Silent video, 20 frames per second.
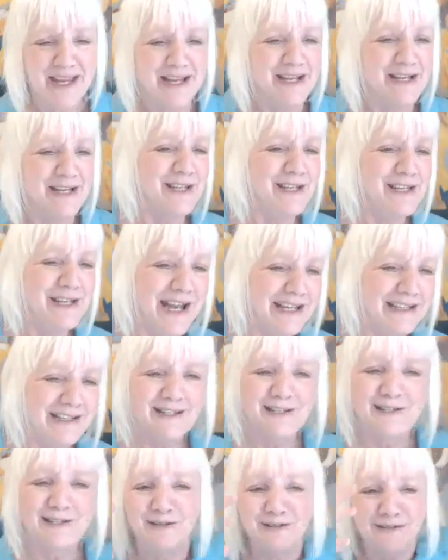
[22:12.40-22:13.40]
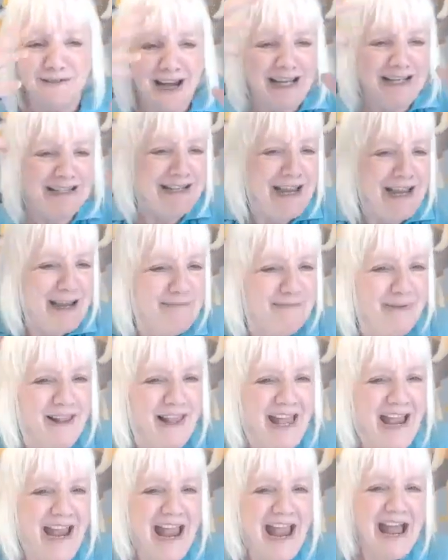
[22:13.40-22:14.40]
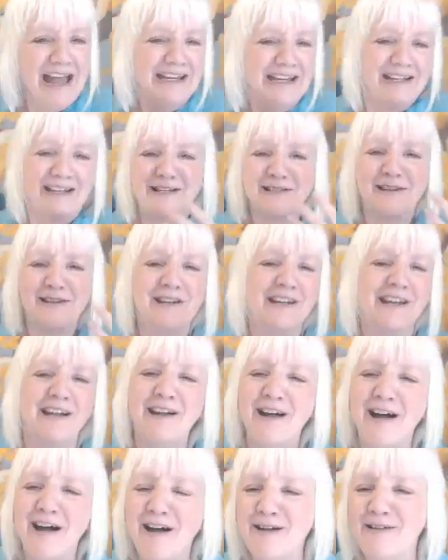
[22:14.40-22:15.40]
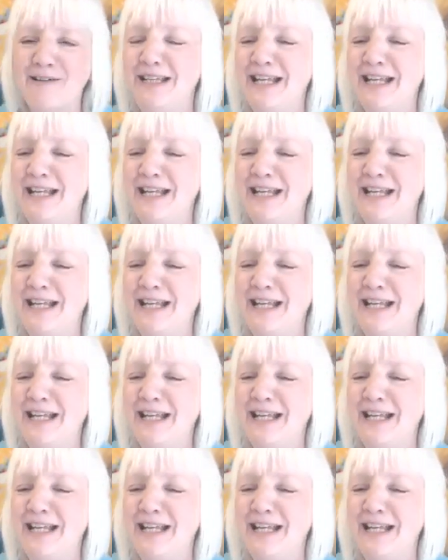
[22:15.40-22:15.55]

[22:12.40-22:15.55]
So you got this great day plan and it's going to go.